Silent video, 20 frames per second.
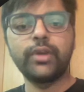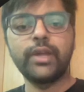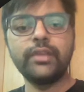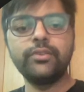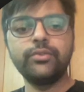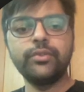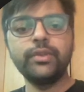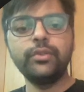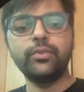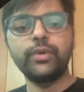has
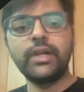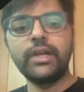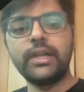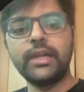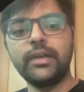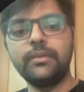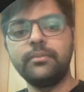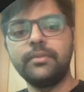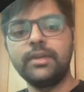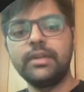been one
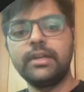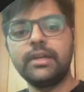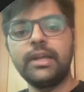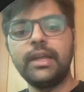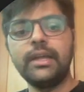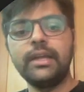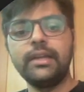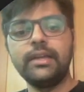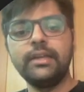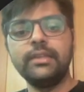time,
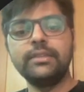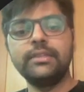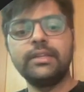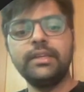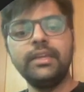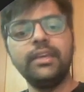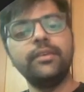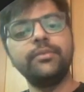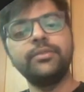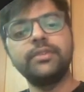right? In 3
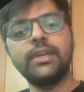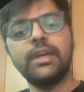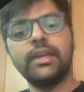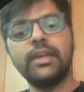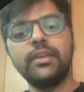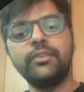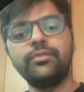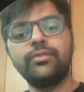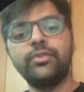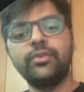games
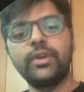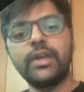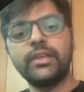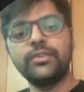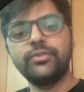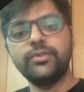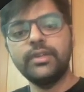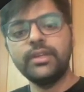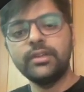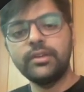again 4 has
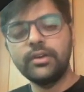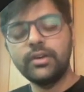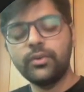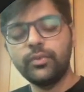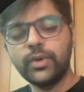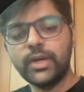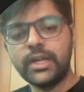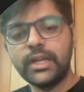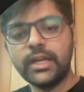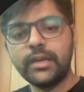been
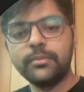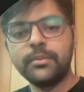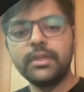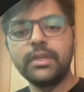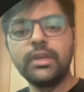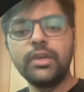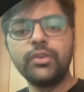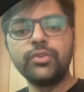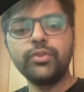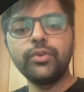one time.
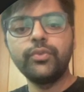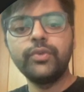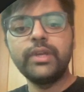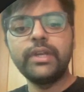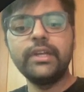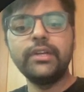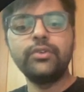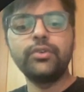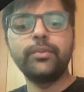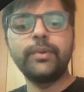So we
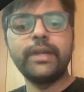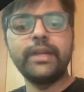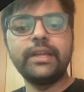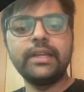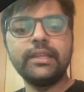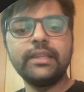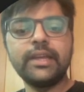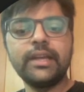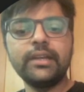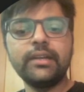need to
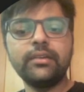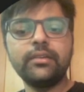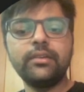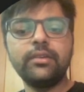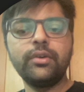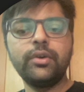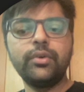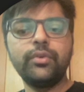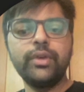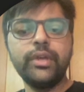maintain that
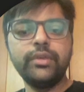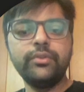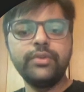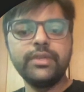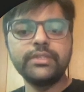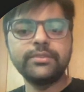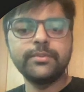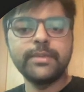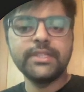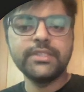in
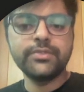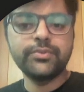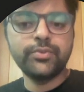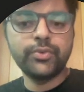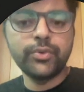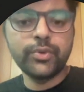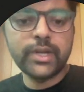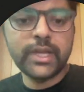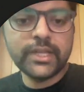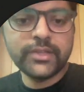which match
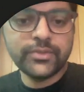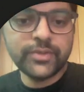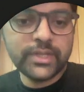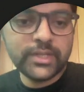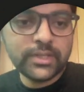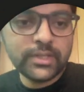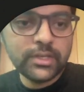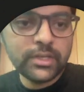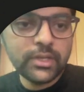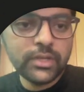4 has
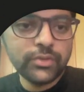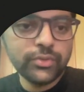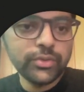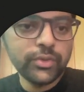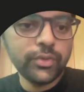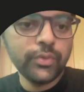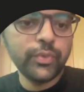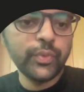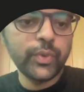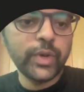been. So
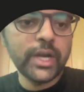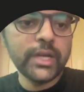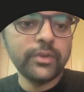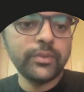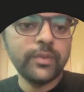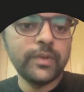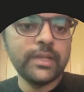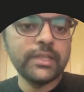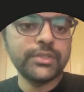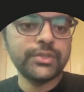what we
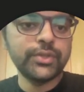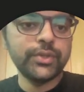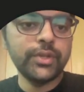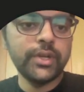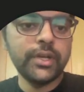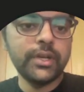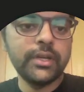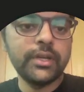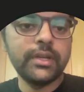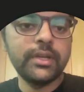will store,
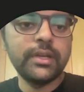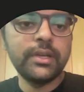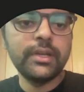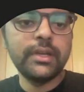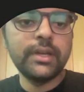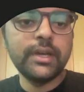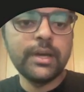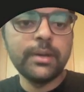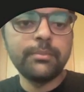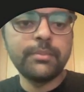
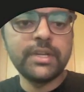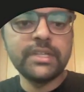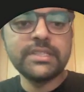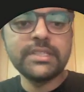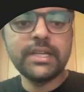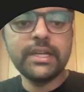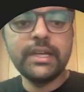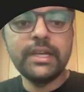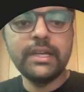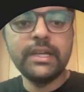
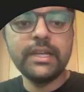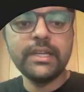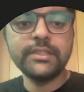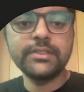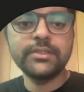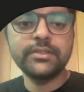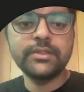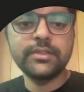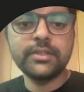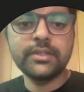person index,
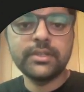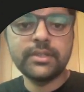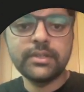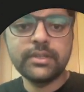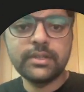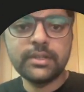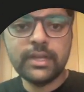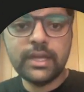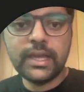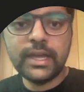
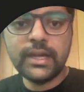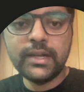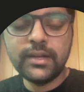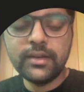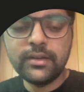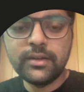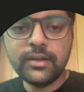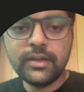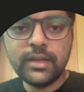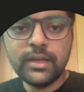and
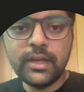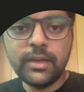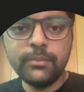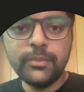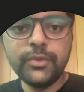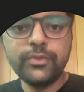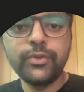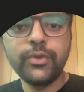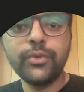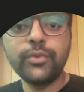
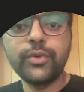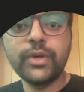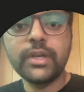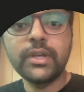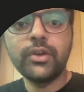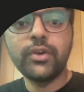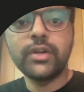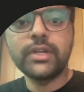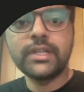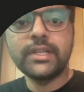before one
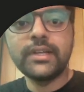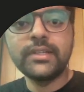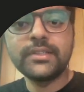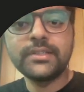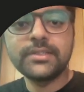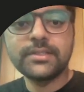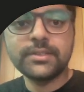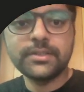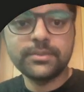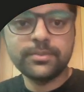got
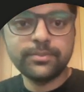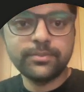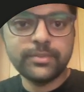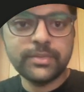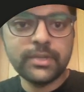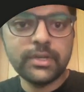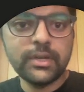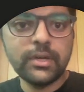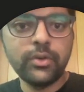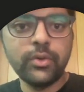its
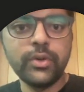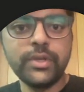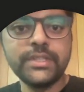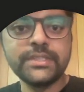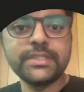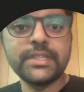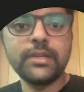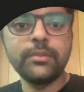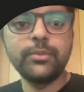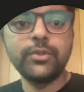
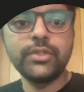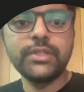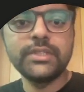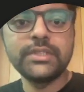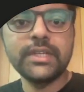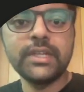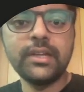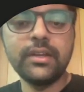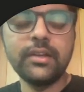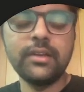original
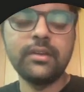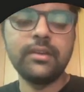position,